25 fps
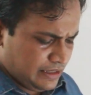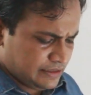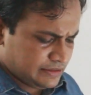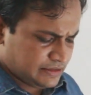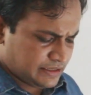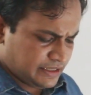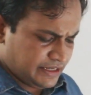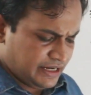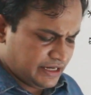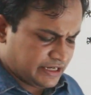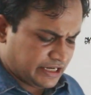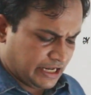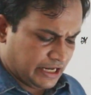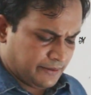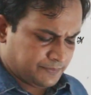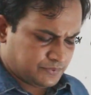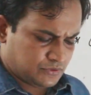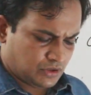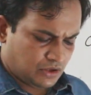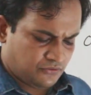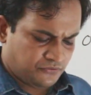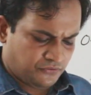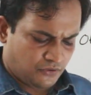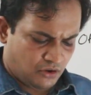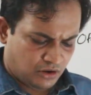3
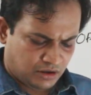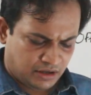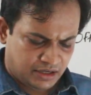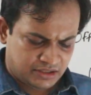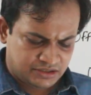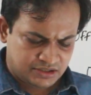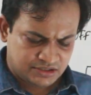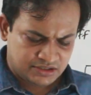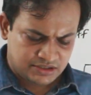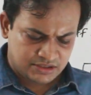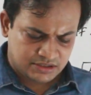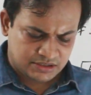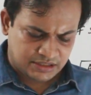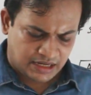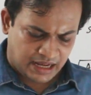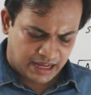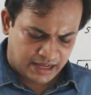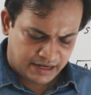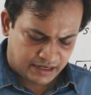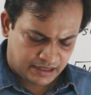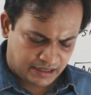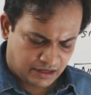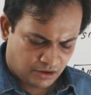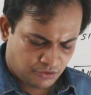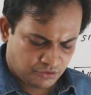types of organizations
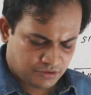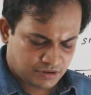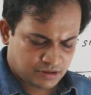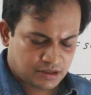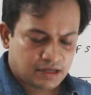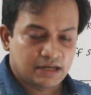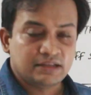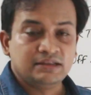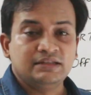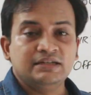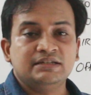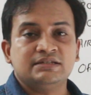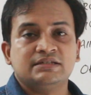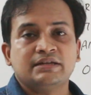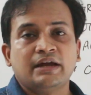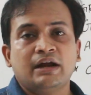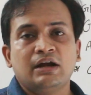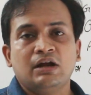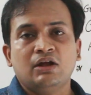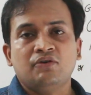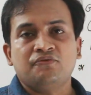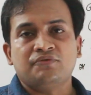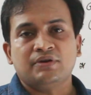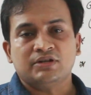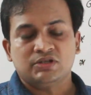carry out this
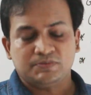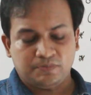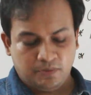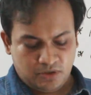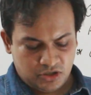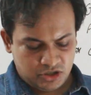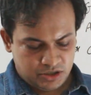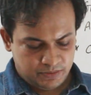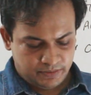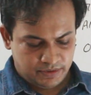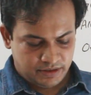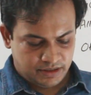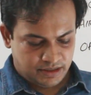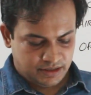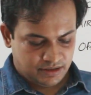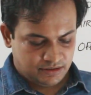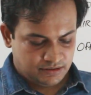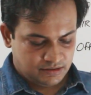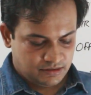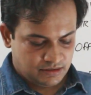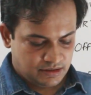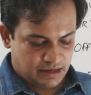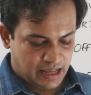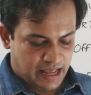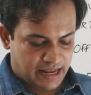kind of responsibility:
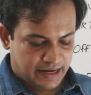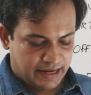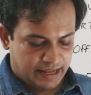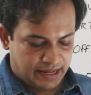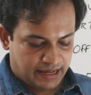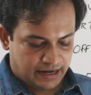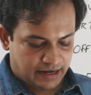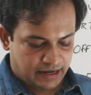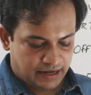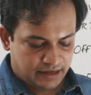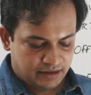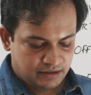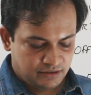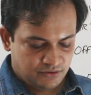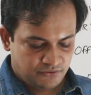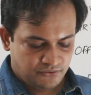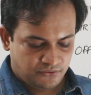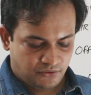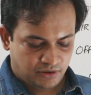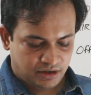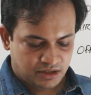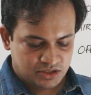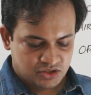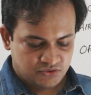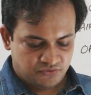an airline
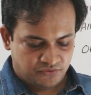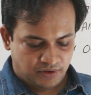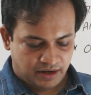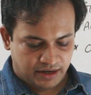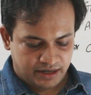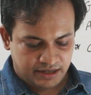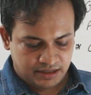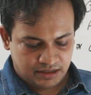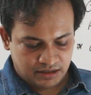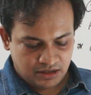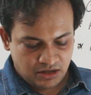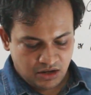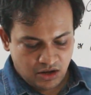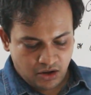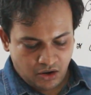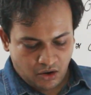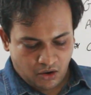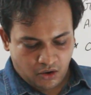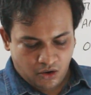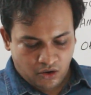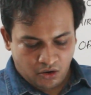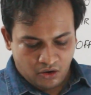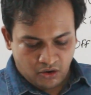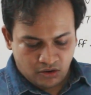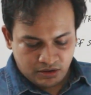for its flight
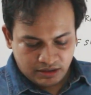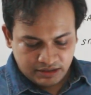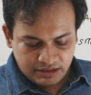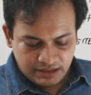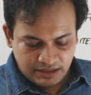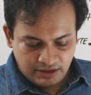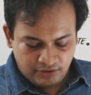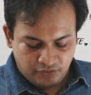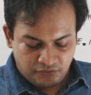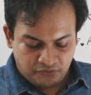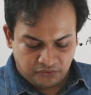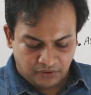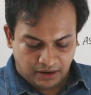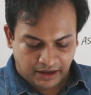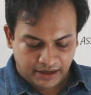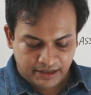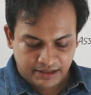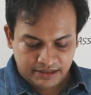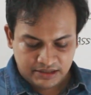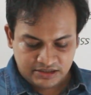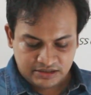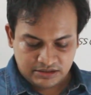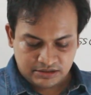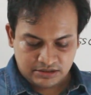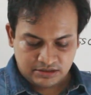or the
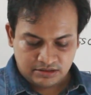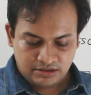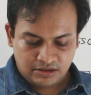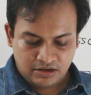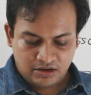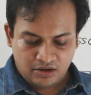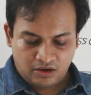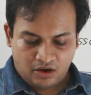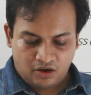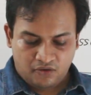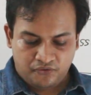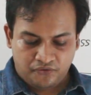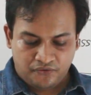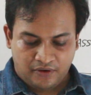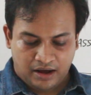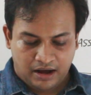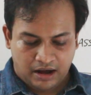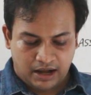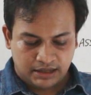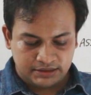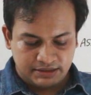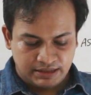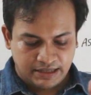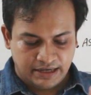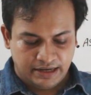flights of
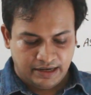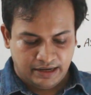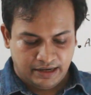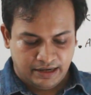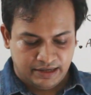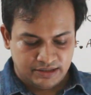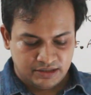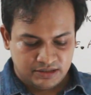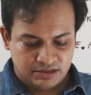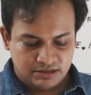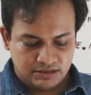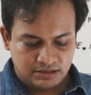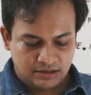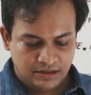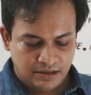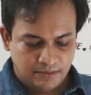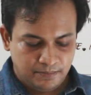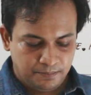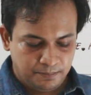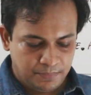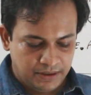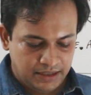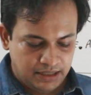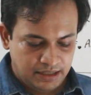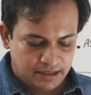other airlines;
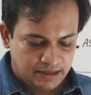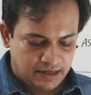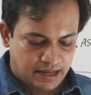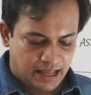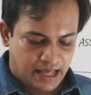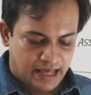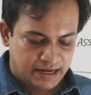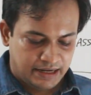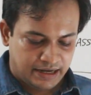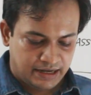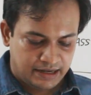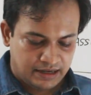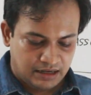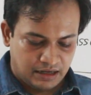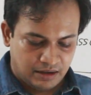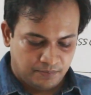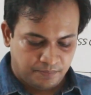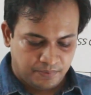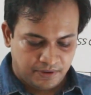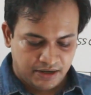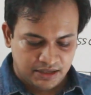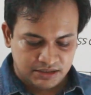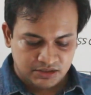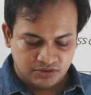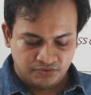B, an
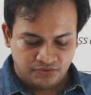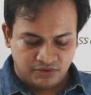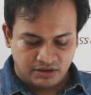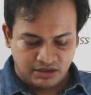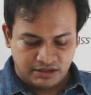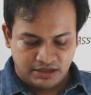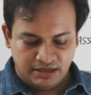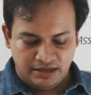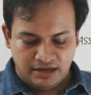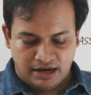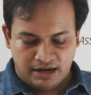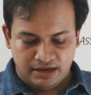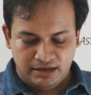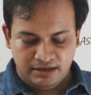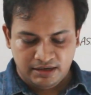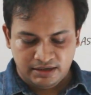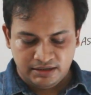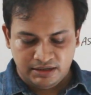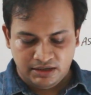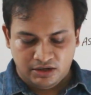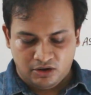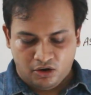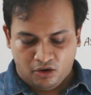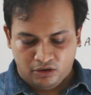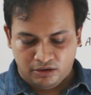enterprise working under
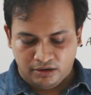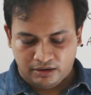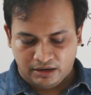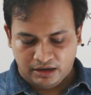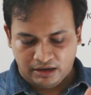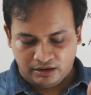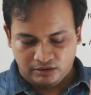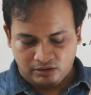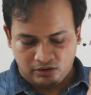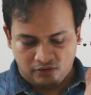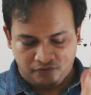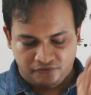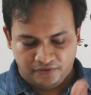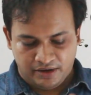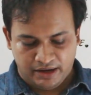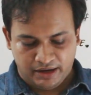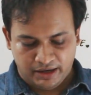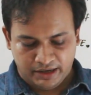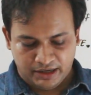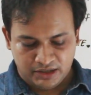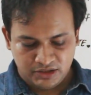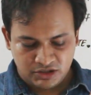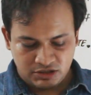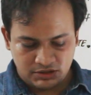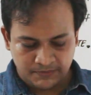the contract of
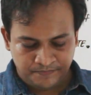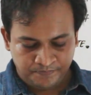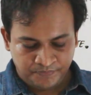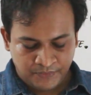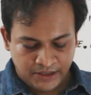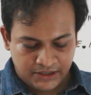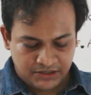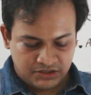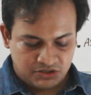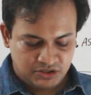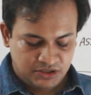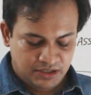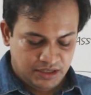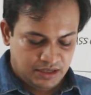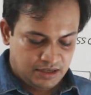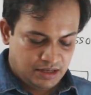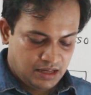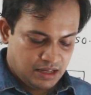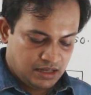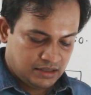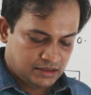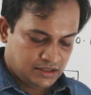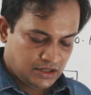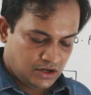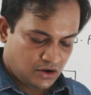airlines; C,
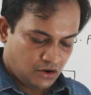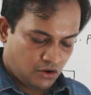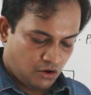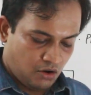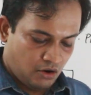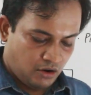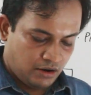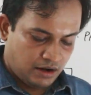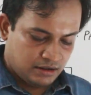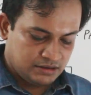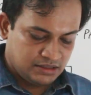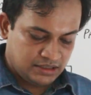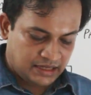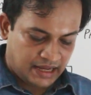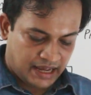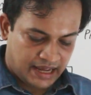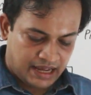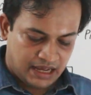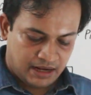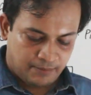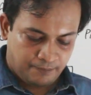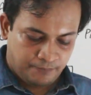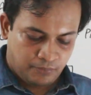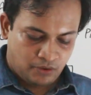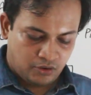the
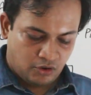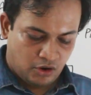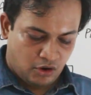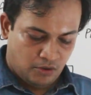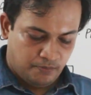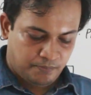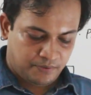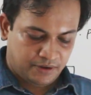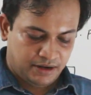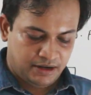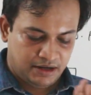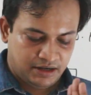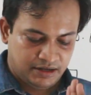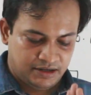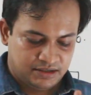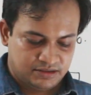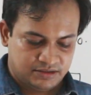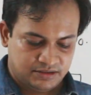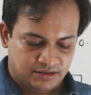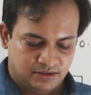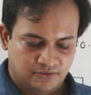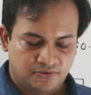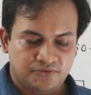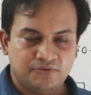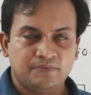airport operator
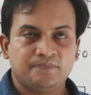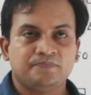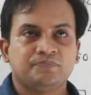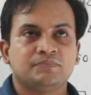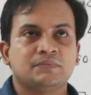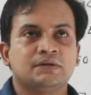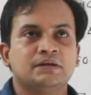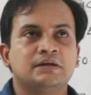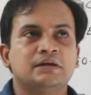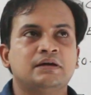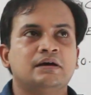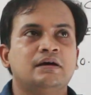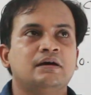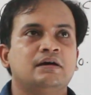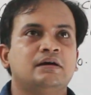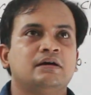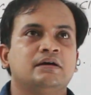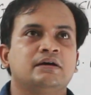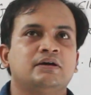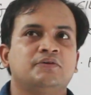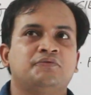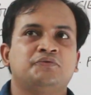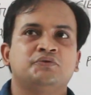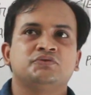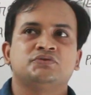itself.
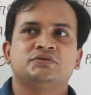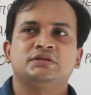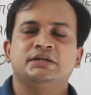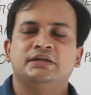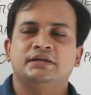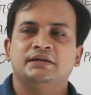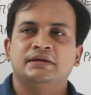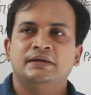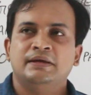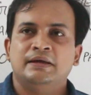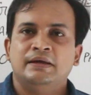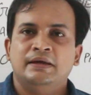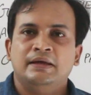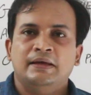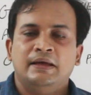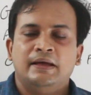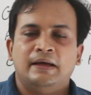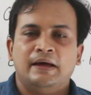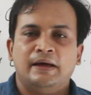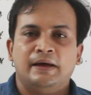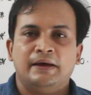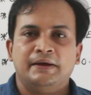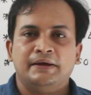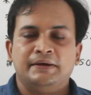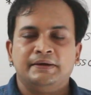If you see
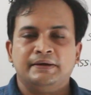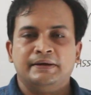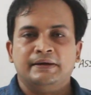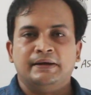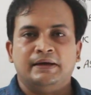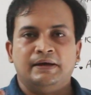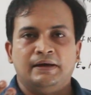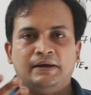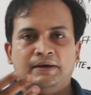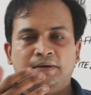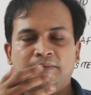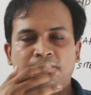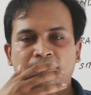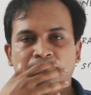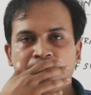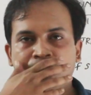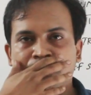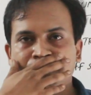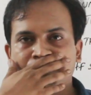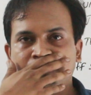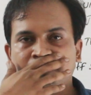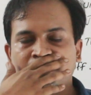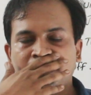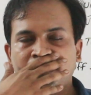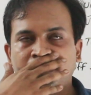in
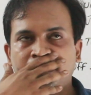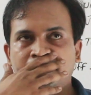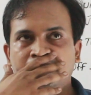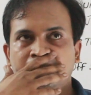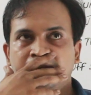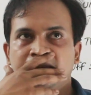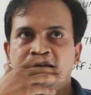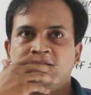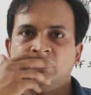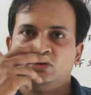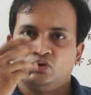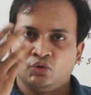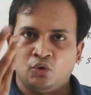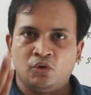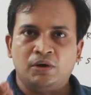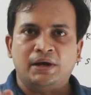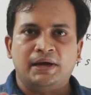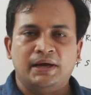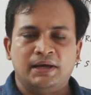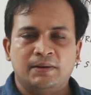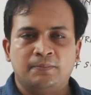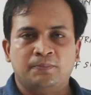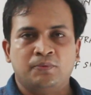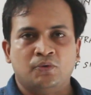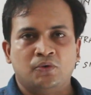
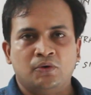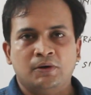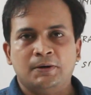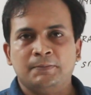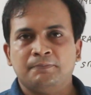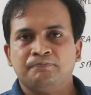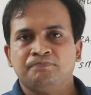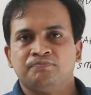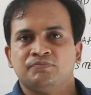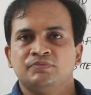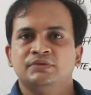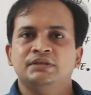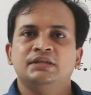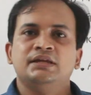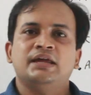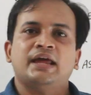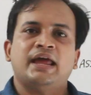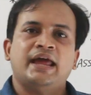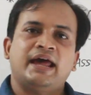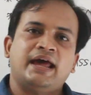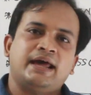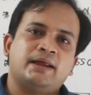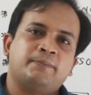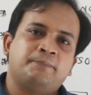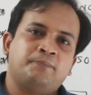Doha airport,
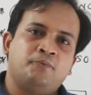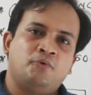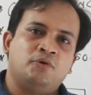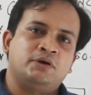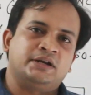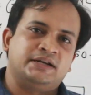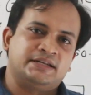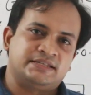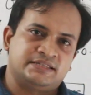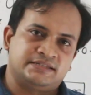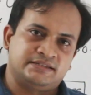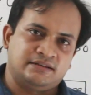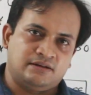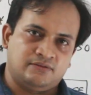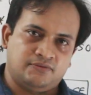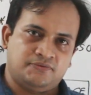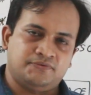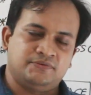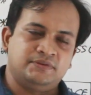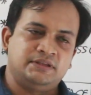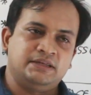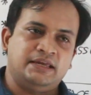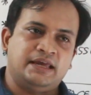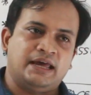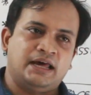the airport
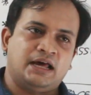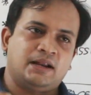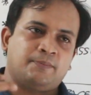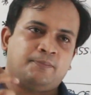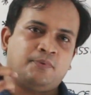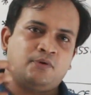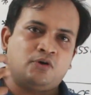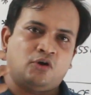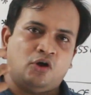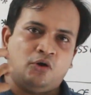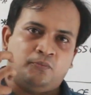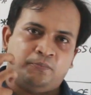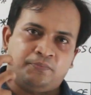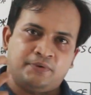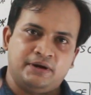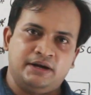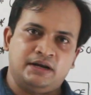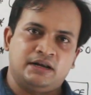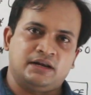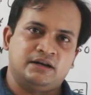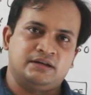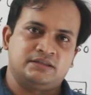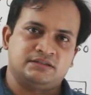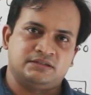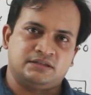itself, the airport
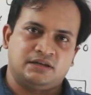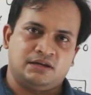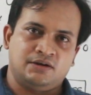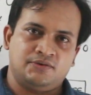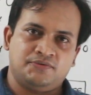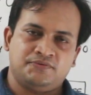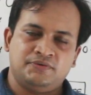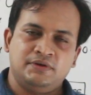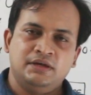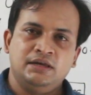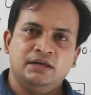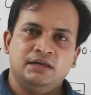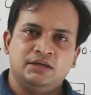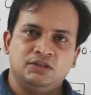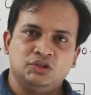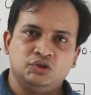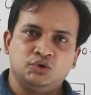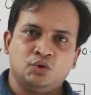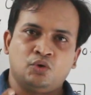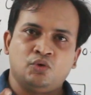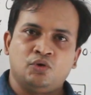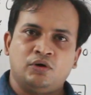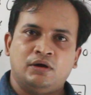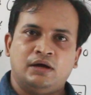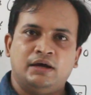operator itself,
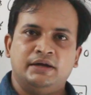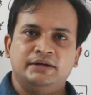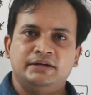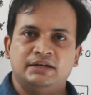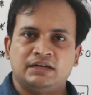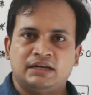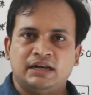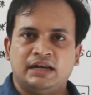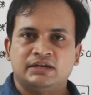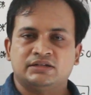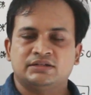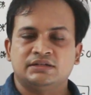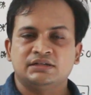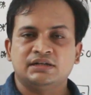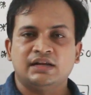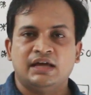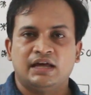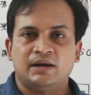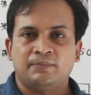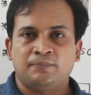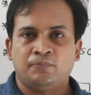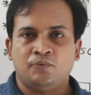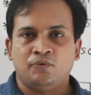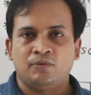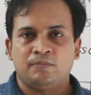Doha International
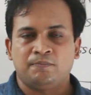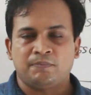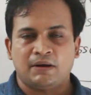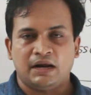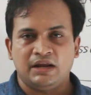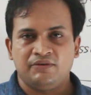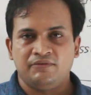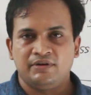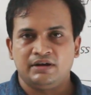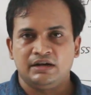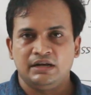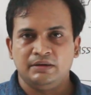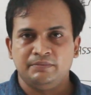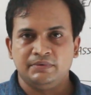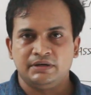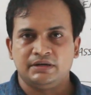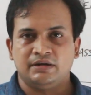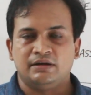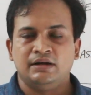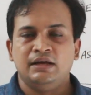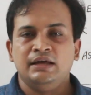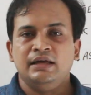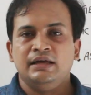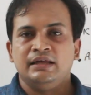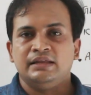Airport Private
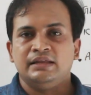Limited,